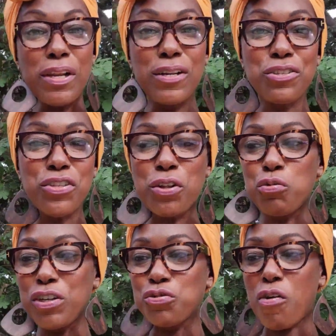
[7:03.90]
Honeysuckle
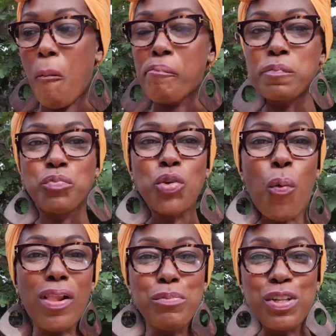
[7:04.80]
Restaurant
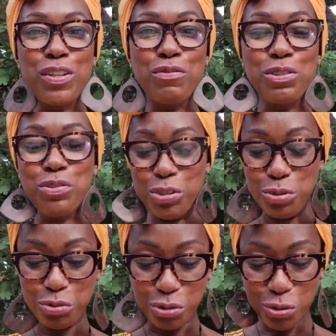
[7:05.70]
while I'm delivering you the
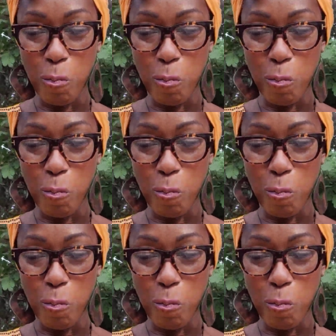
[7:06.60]
news.